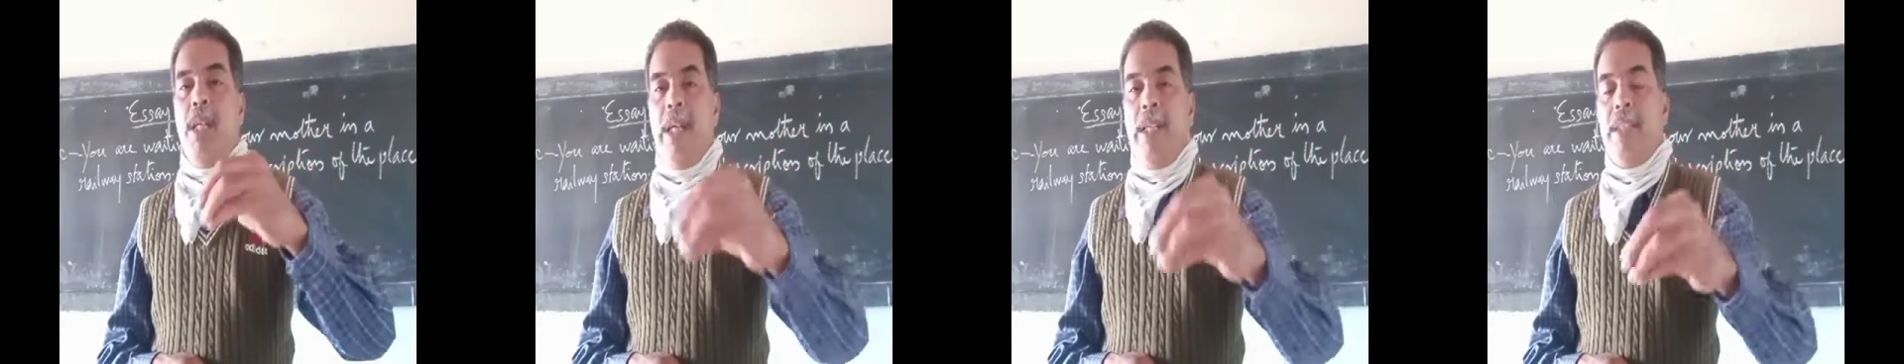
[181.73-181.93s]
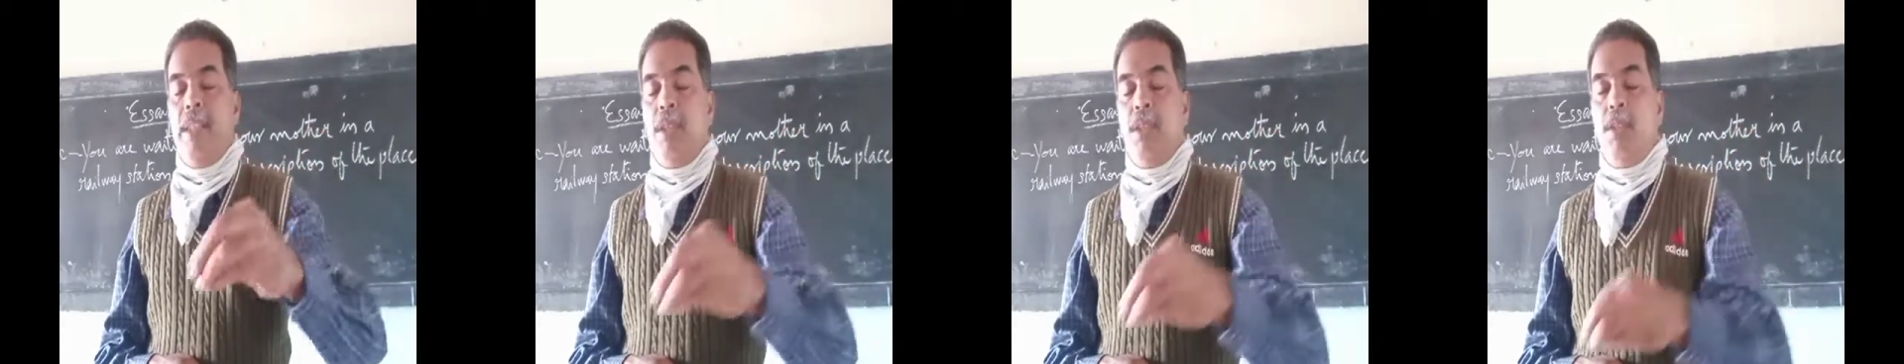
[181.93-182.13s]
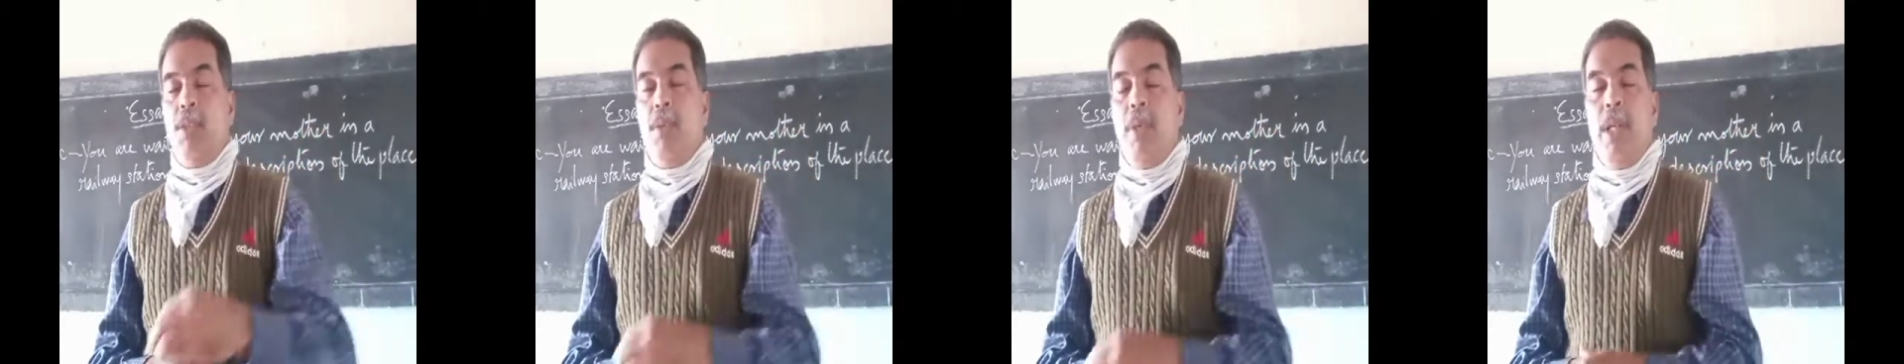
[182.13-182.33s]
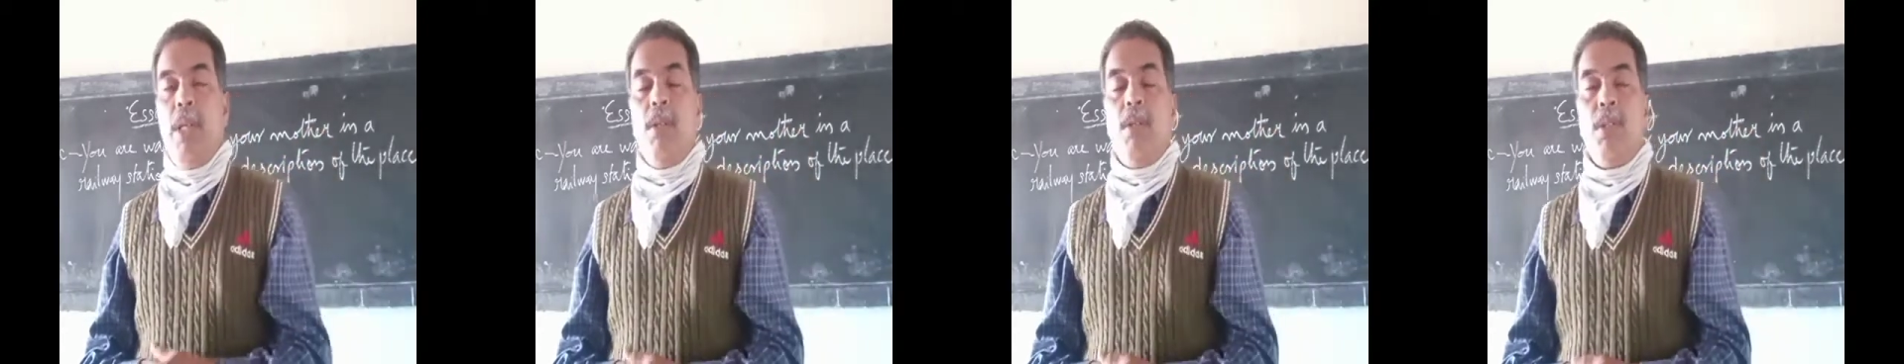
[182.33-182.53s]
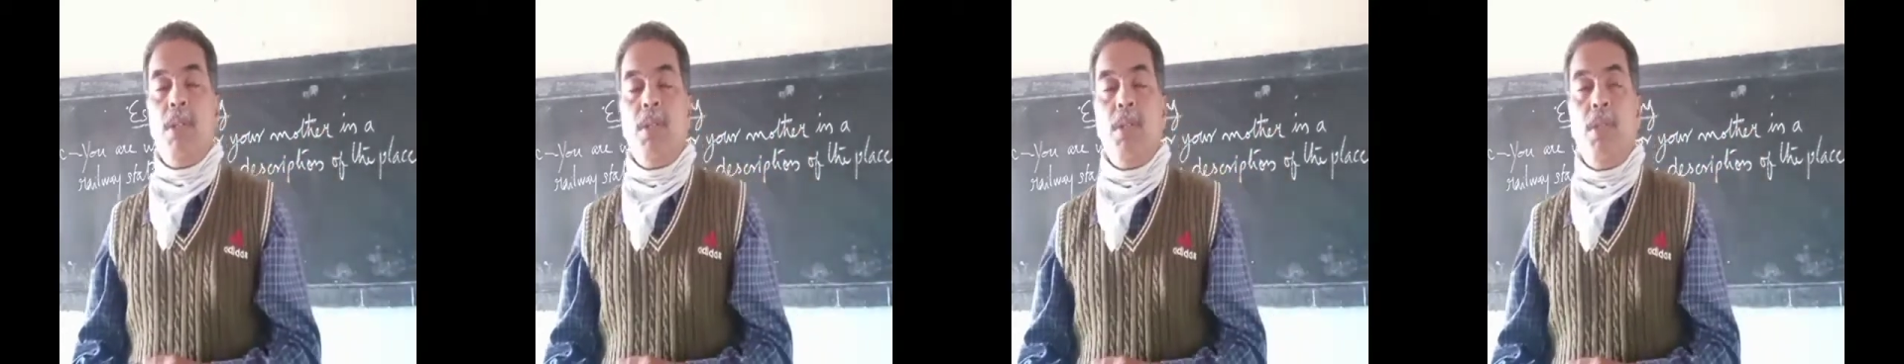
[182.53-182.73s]
as a
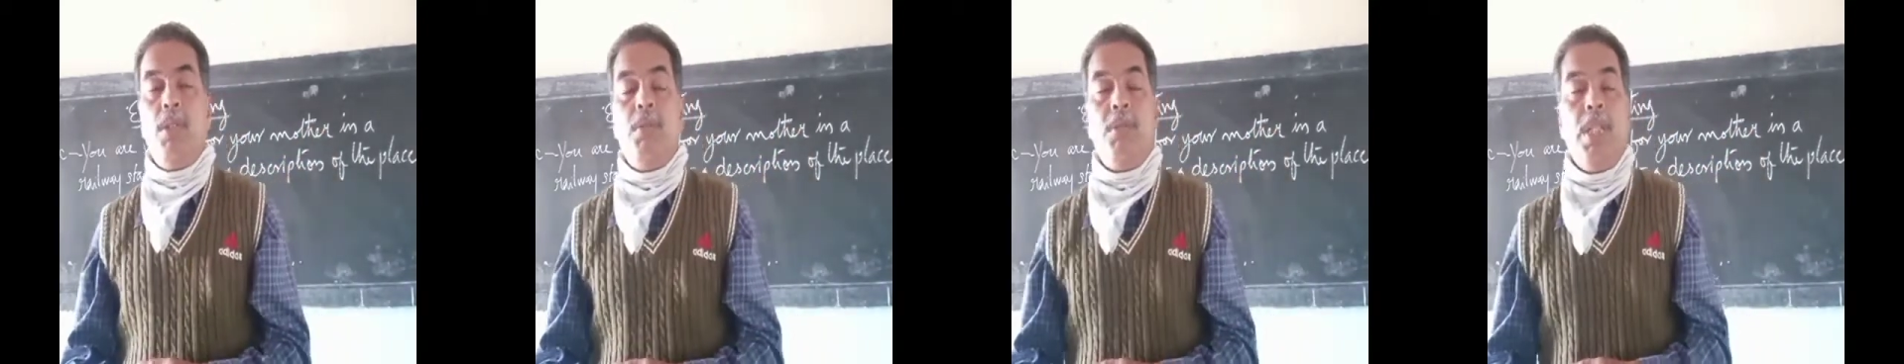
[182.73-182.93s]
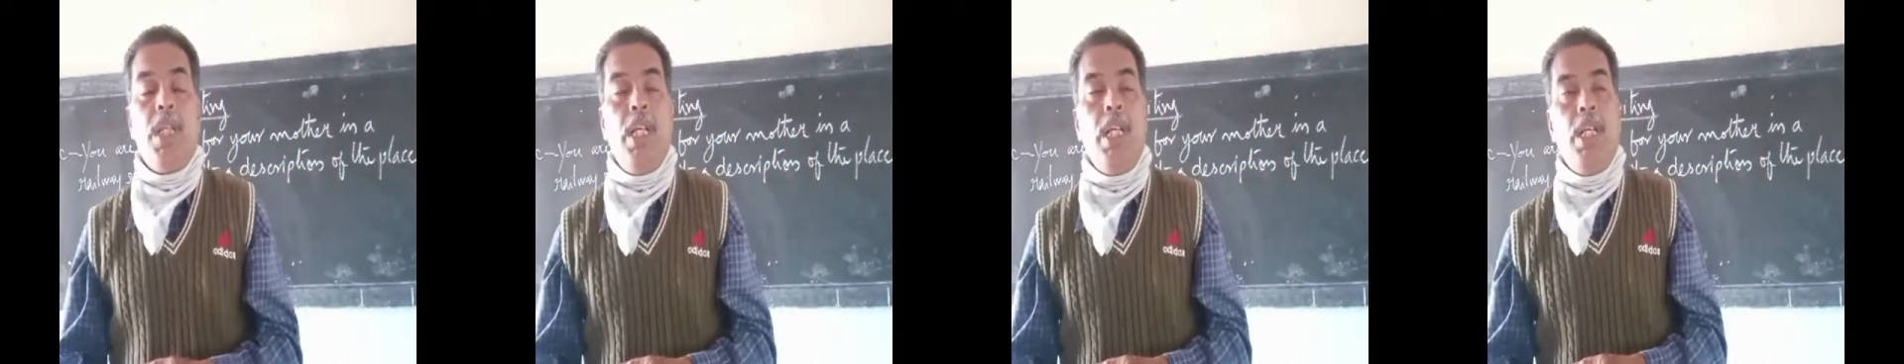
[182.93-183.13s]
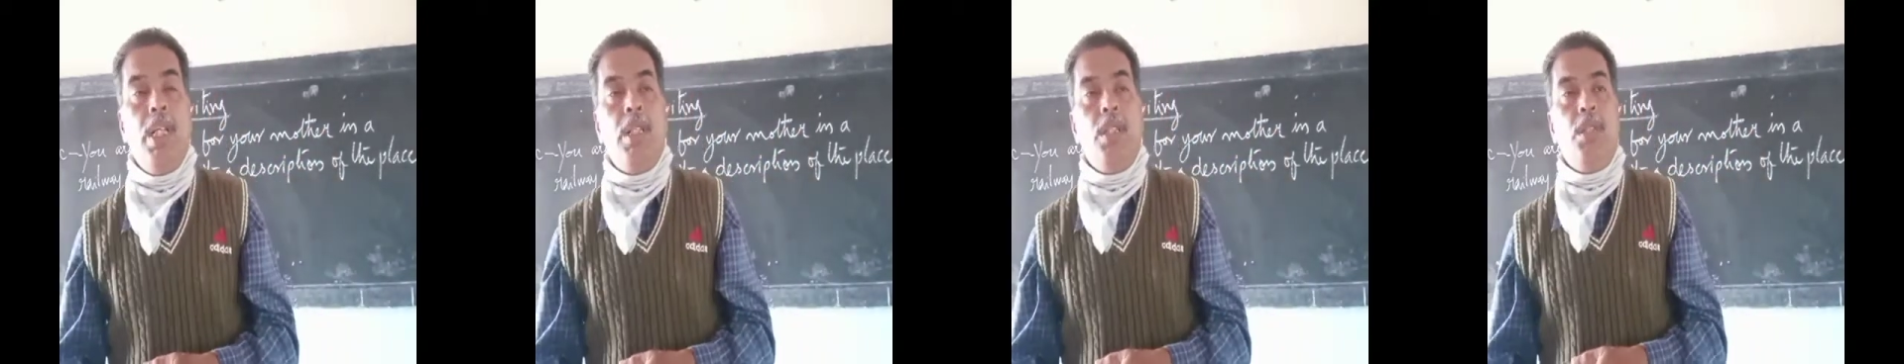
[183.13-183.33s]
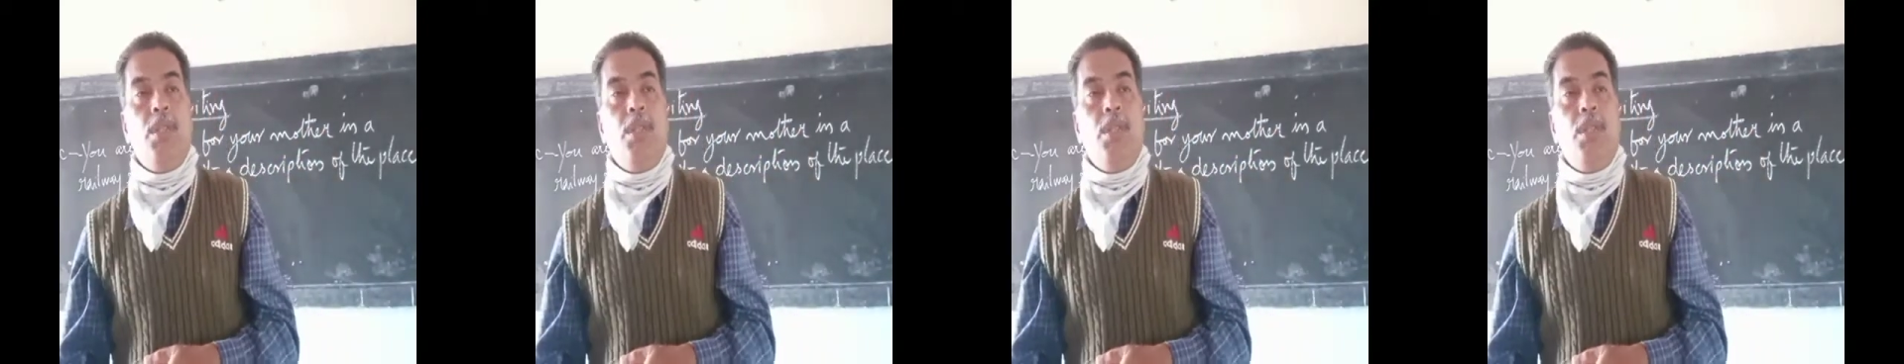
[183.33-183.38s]
student also,